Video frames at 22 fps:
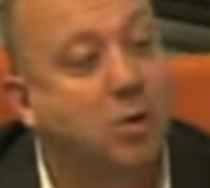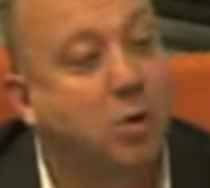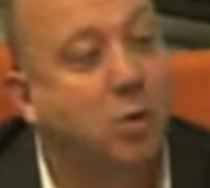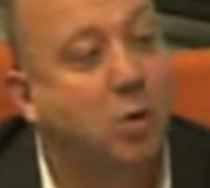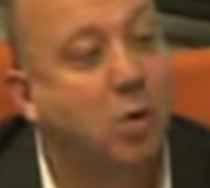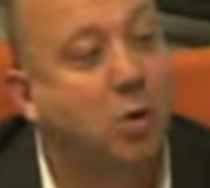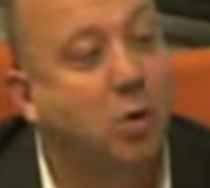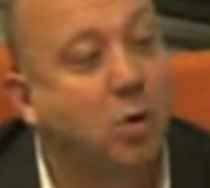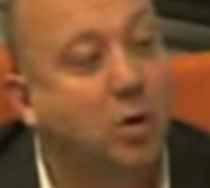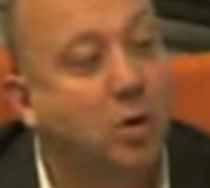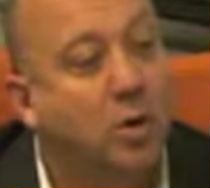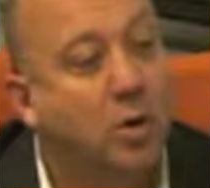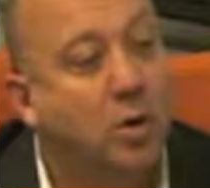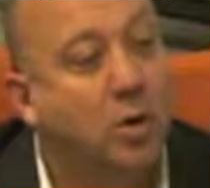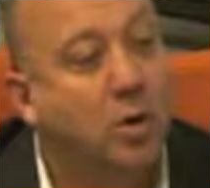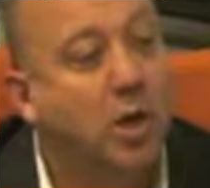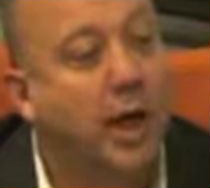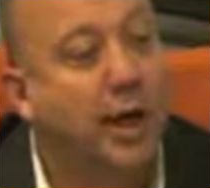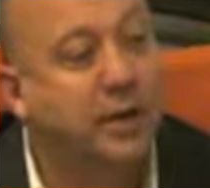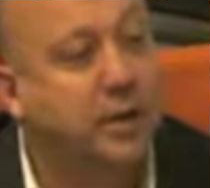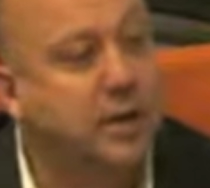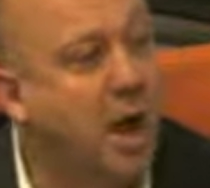or
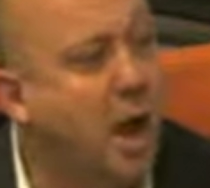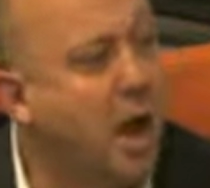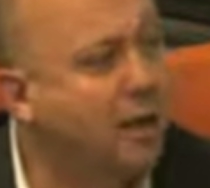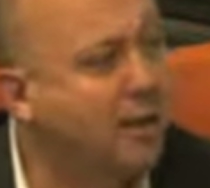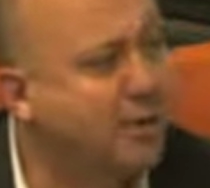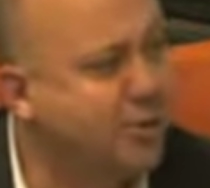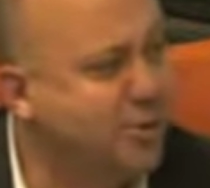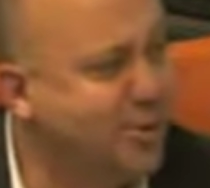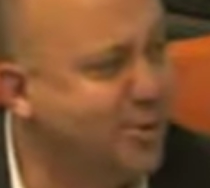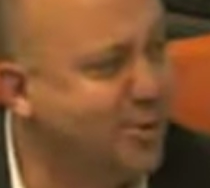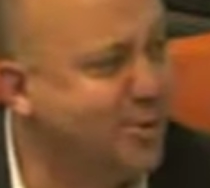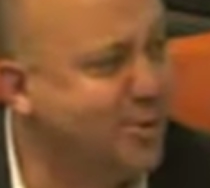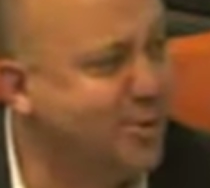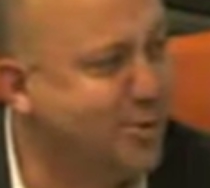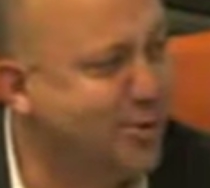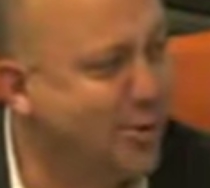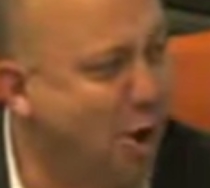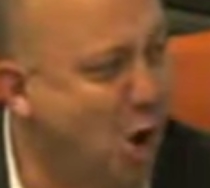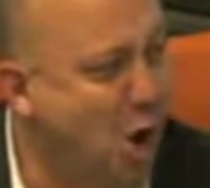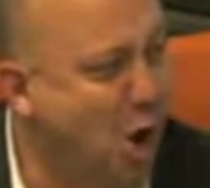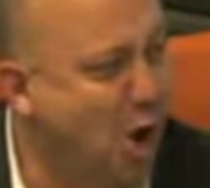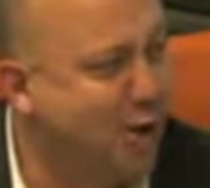acknowledges the
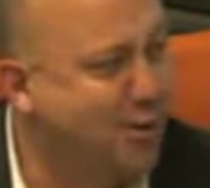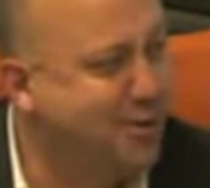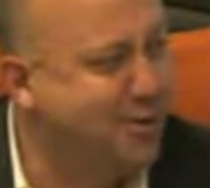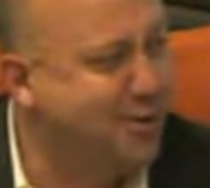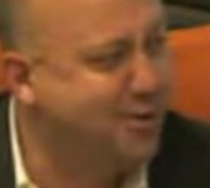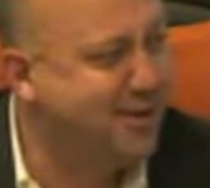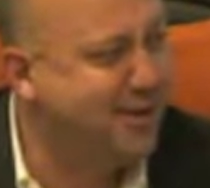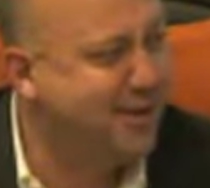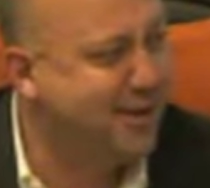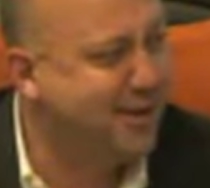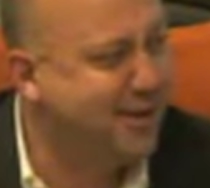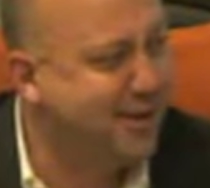cost